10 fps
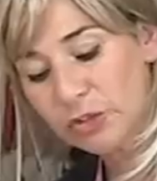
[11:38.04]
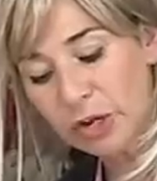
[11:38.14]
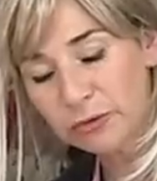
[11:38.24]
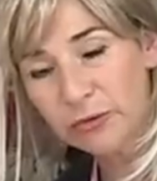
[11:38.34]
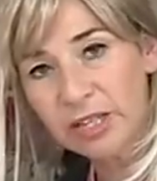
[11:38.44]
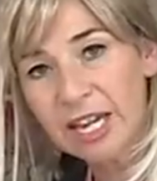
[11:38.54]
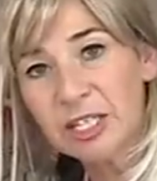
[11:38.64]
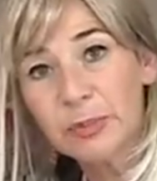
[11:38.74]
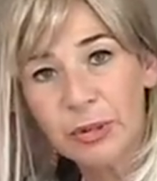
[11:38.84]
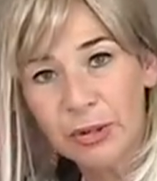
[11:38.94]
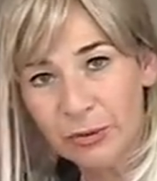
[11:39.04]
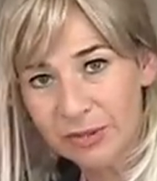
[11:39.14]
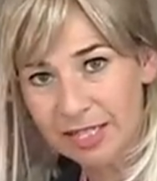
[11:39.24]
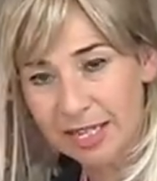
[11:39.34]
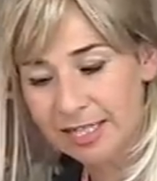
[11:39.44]
Don't forget to put it
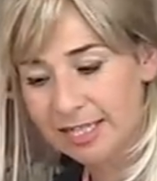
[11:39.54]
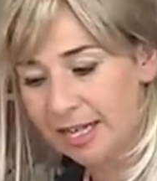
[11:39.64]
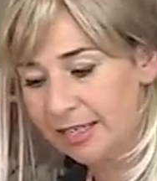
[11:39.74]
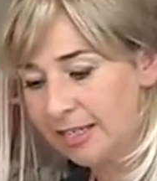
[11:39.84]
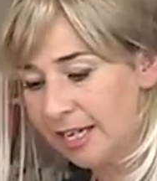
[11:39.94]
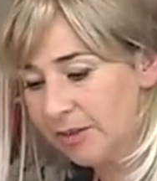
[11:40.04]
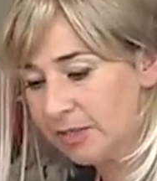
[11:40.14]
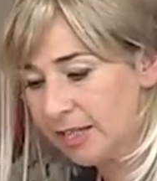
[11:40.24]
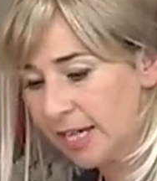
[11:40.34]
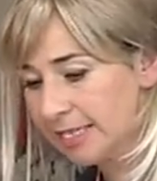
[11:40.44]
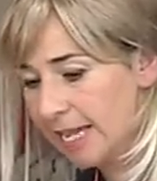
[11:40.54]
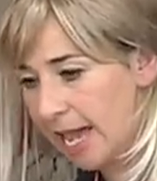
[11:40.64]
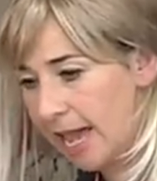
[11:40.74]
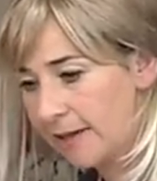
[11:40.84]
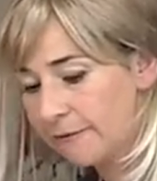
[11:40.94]
on zigzag now, so that's
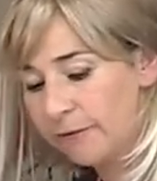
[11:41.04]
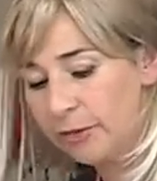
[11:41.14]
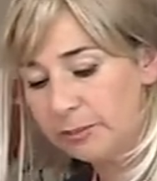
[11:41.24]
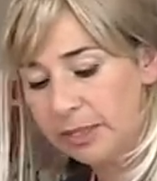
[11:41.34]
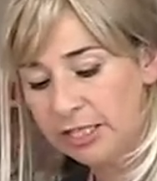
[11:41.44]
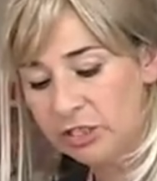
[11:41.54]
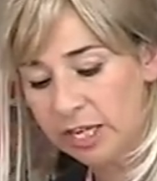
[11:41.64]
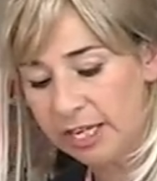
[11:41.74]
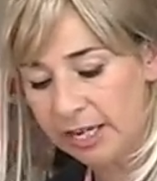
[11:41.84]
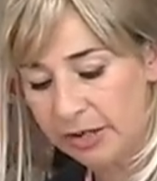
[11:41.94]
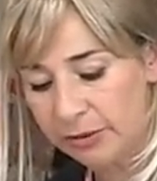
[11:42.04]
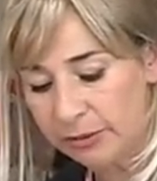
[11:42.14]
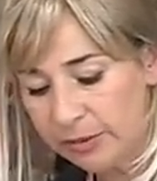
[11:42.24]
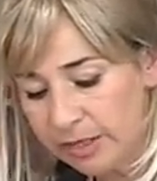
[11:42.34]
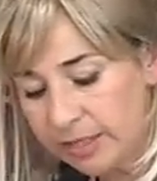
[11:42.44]
F on the mini
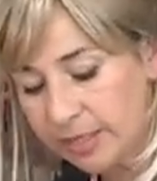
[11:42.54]
JL.